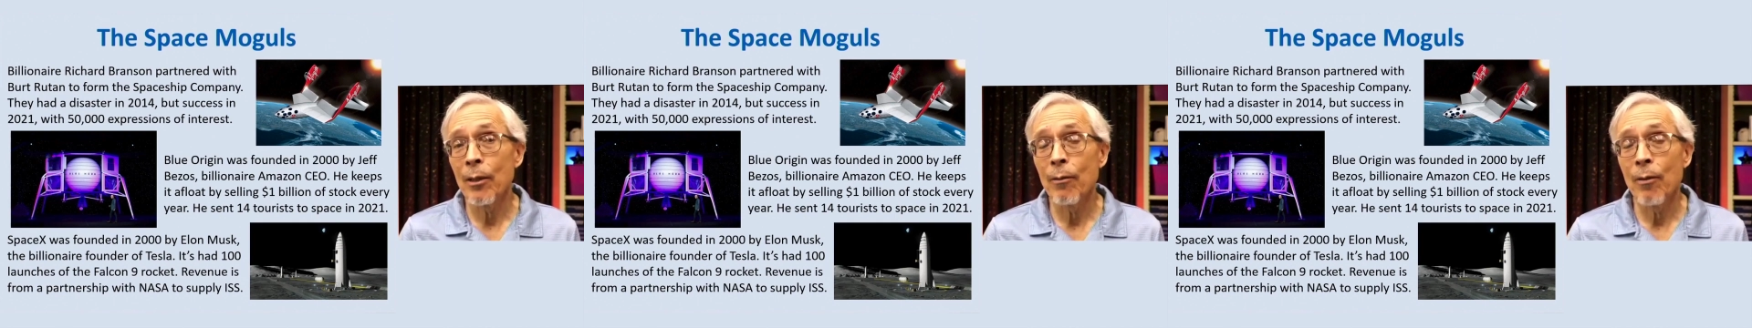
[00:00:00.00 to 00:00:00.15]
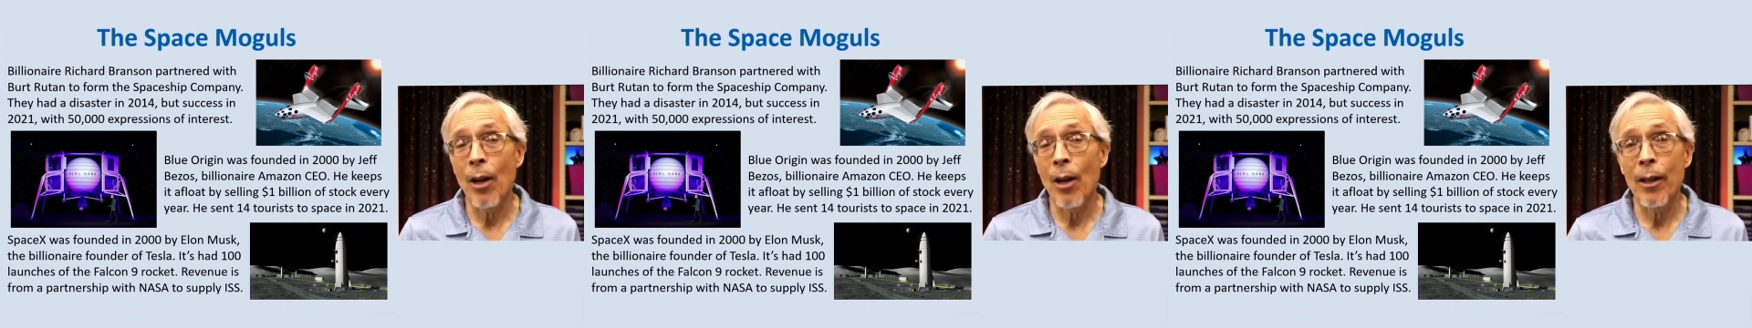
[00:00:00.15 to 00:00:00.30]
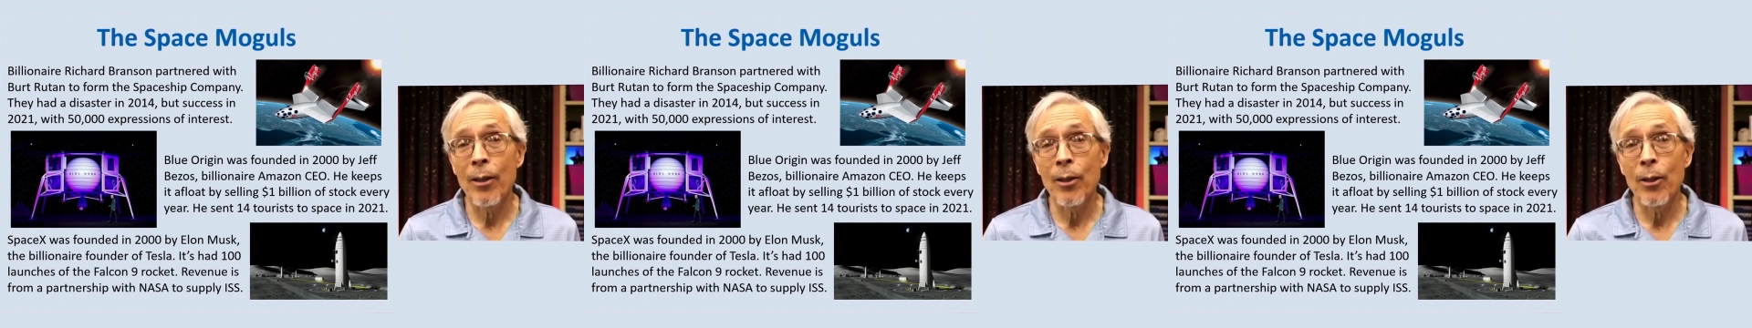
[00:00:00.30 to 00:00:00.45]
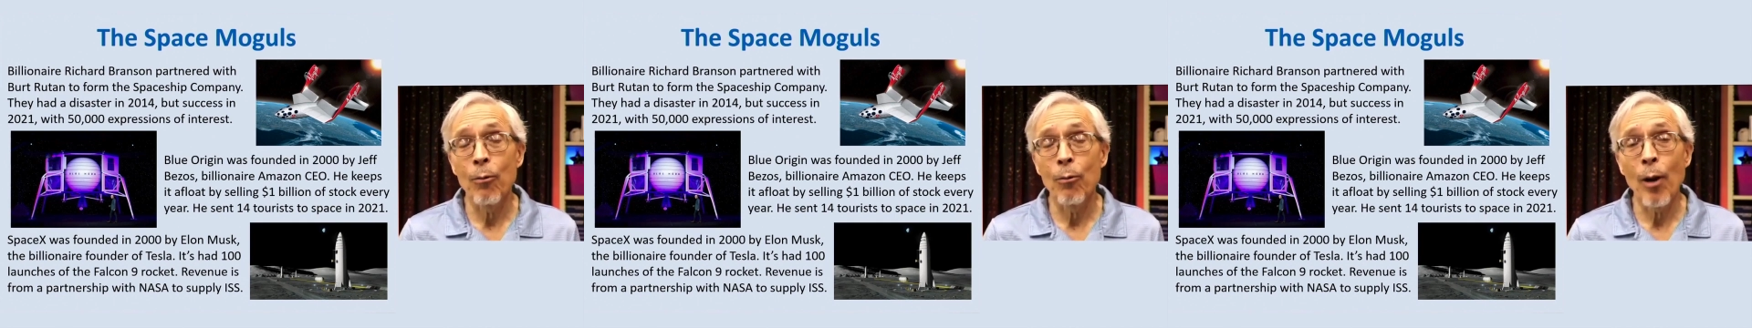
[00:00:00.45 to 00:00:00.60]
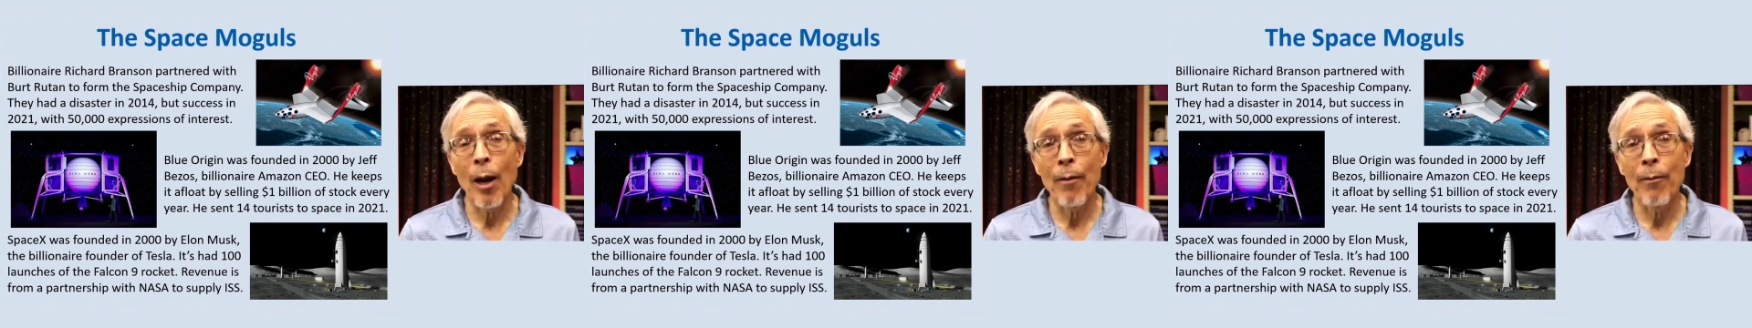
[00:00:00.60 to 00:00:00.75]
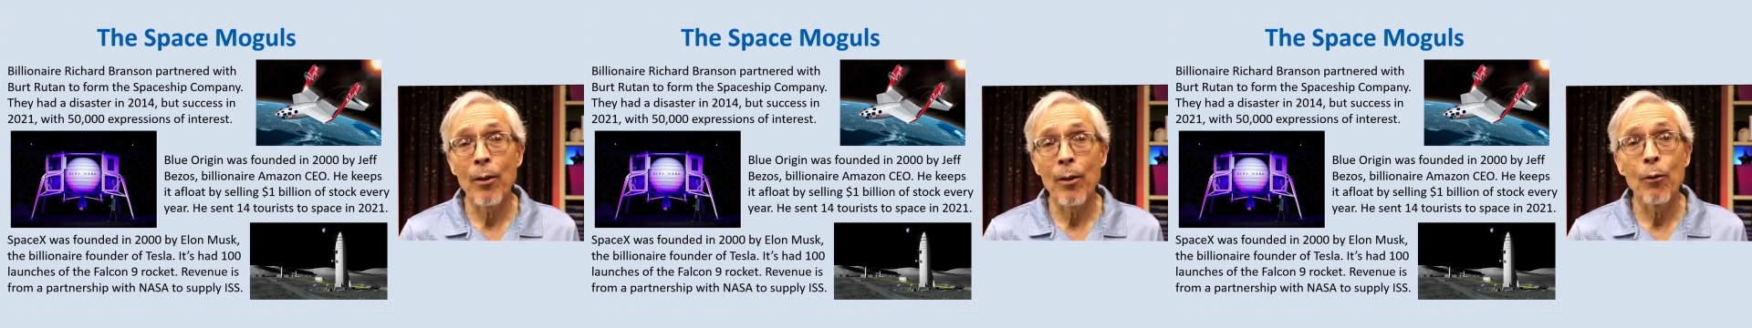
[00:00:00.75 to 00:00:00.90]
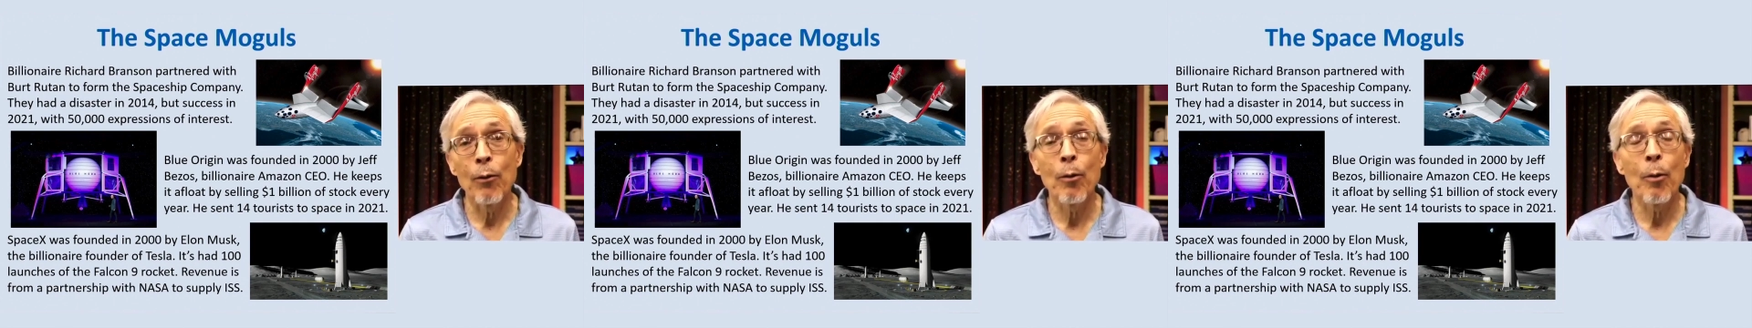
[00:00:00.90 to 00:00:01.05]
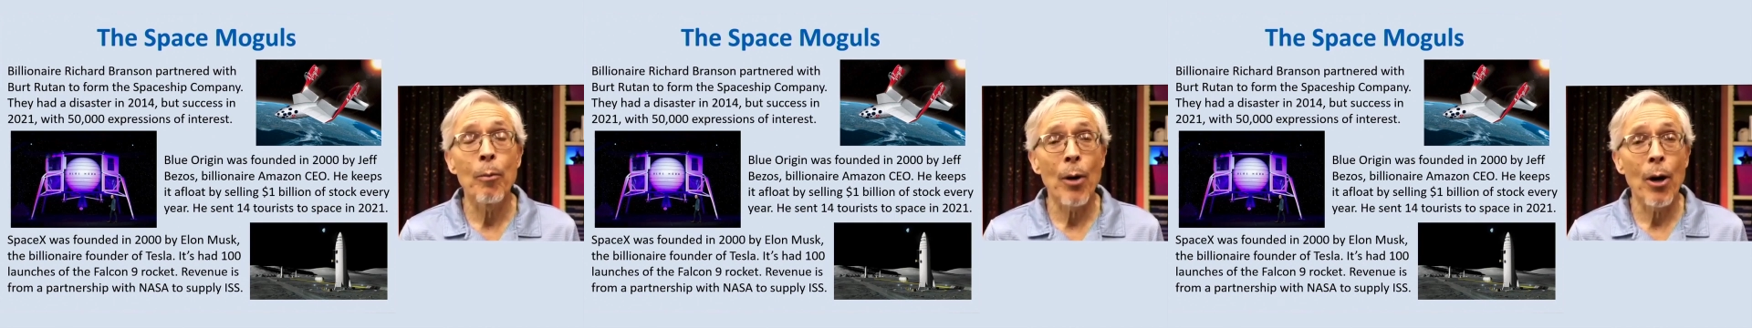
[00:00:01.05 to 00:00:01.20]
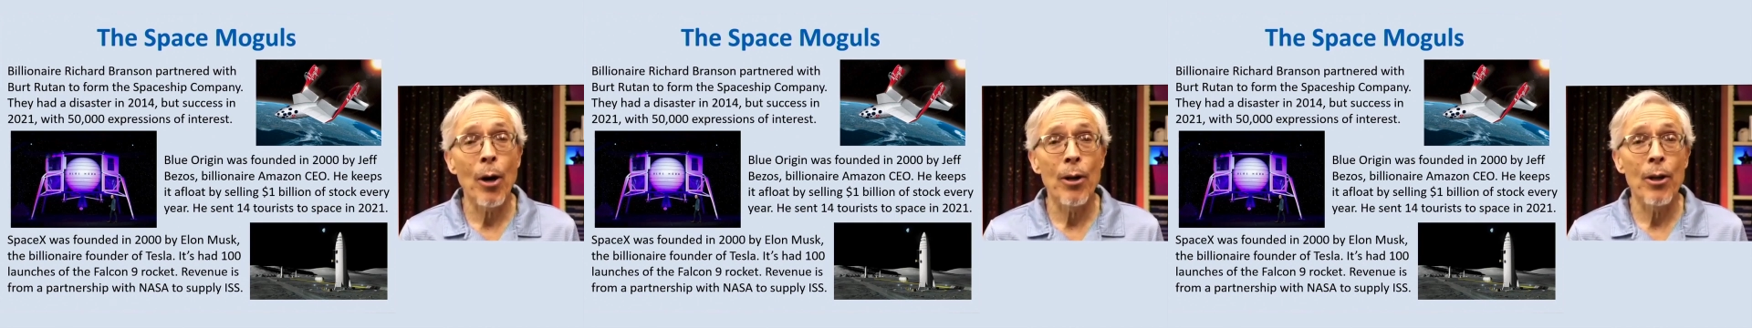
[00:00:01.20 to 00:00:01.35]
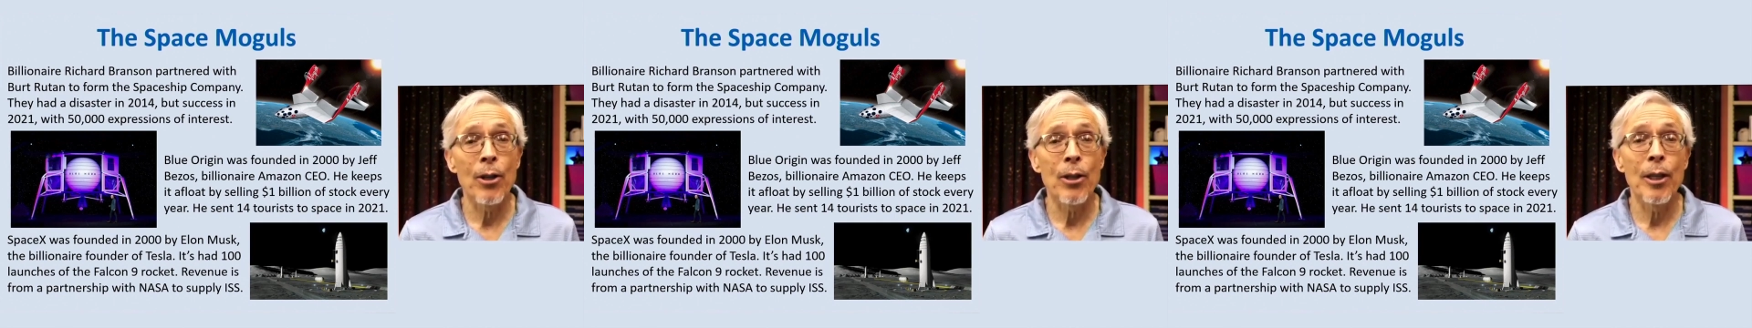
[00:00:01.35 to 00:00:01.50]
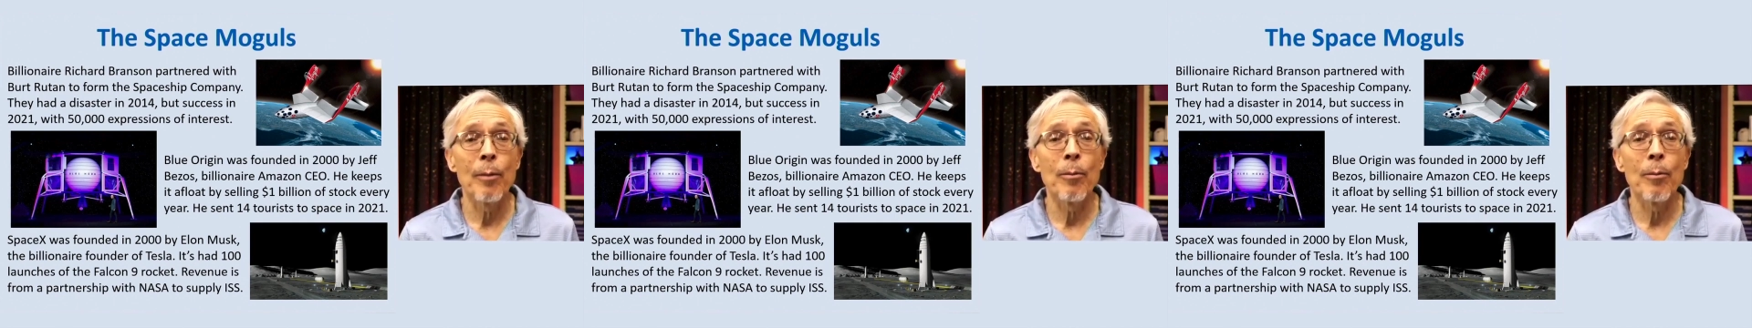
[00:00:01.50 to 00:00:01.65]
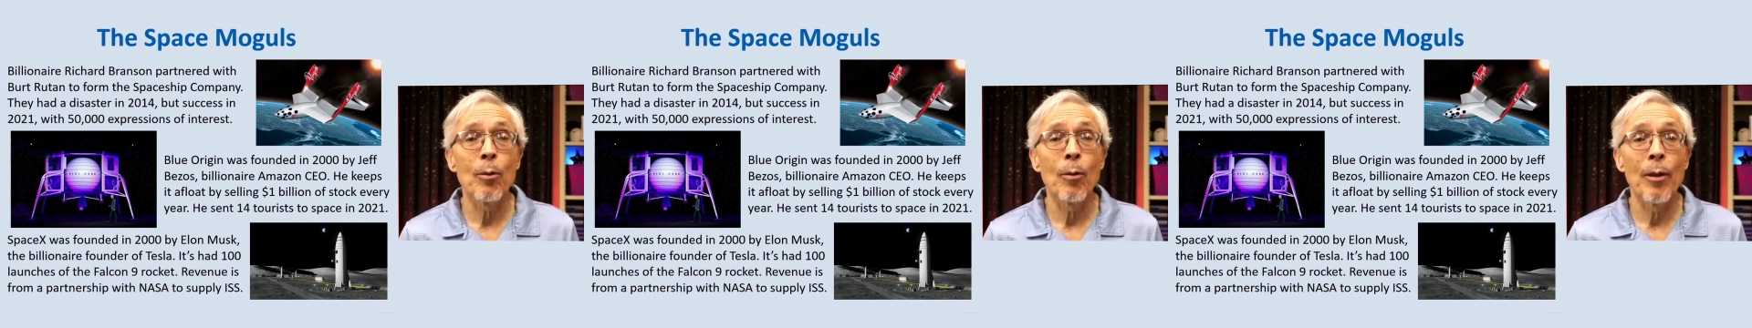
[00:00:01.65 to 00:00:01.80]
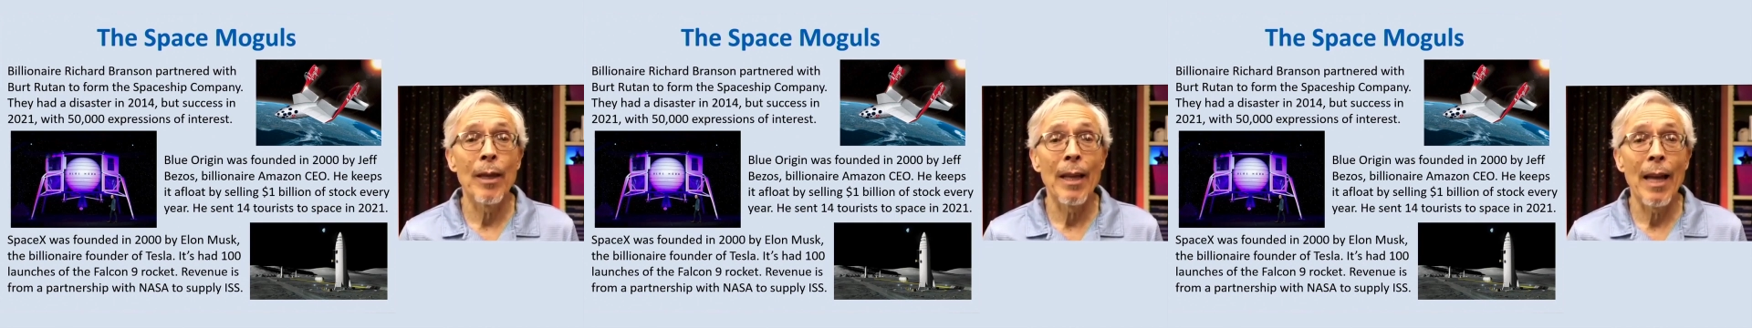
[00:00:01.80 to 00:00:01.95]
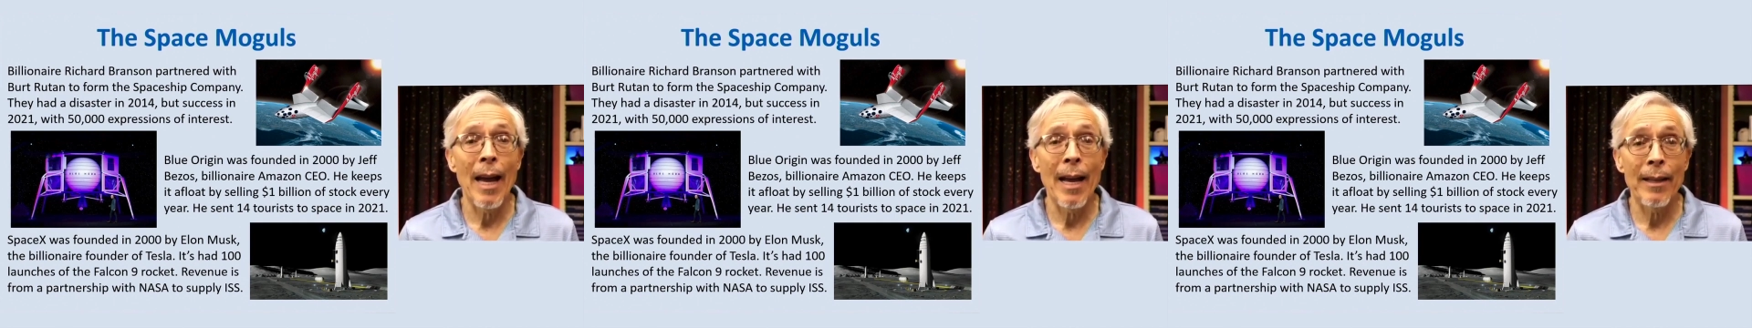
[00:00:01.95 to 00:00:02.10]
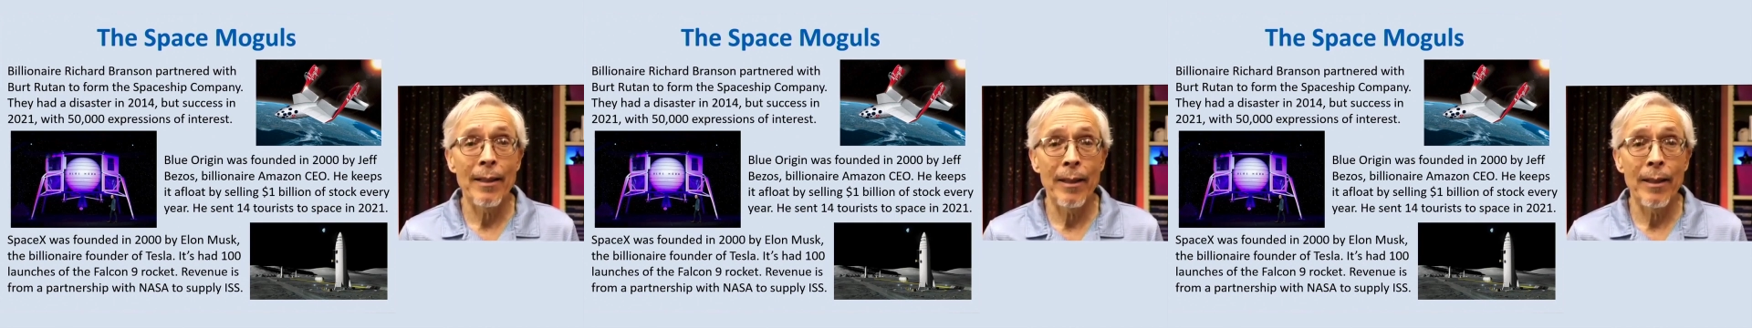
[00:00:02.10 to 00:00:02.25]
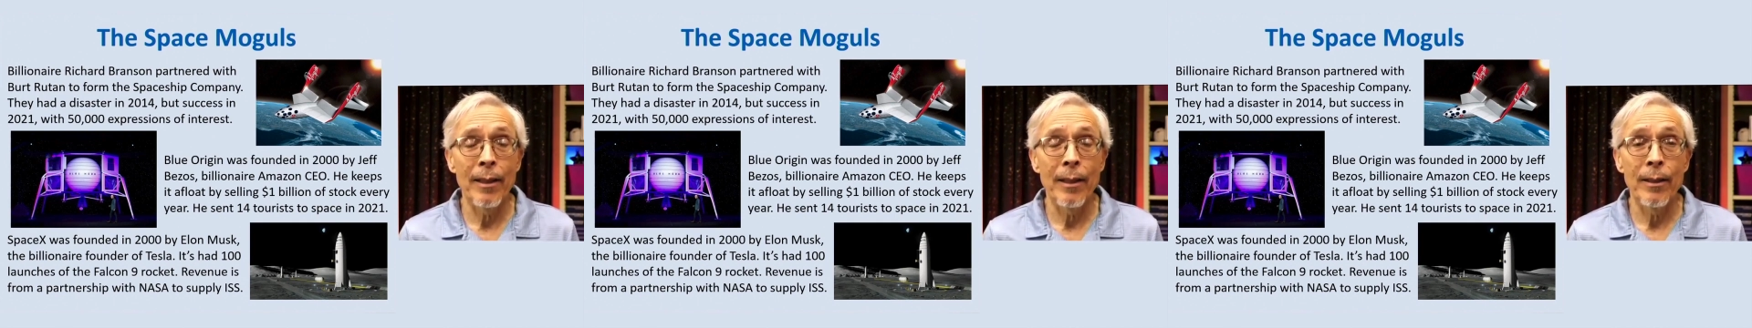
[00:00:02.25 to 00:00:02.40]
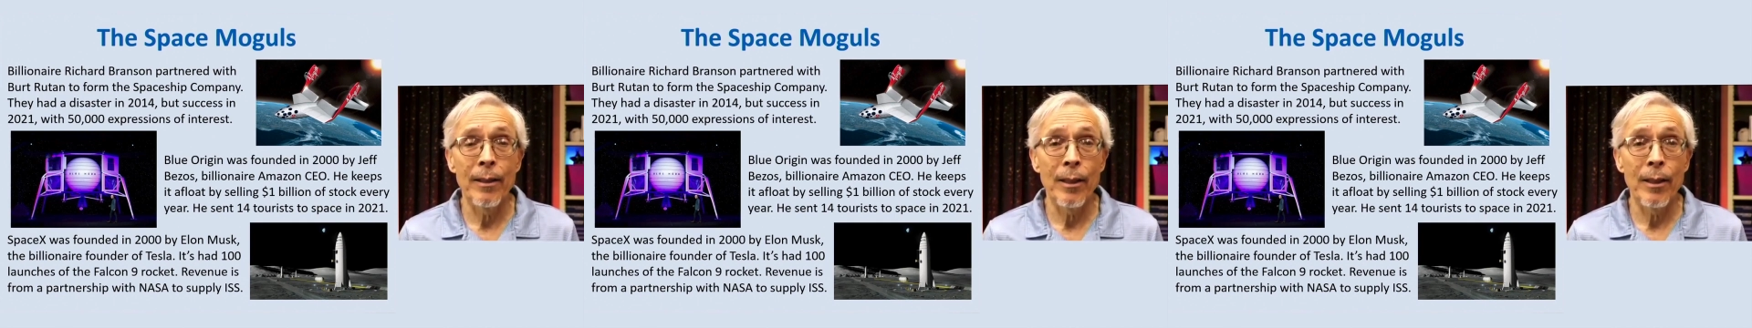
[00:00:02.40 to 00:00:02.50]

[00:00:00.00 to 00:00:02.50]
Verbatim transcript: of dollars of revenue from partnerships with NASA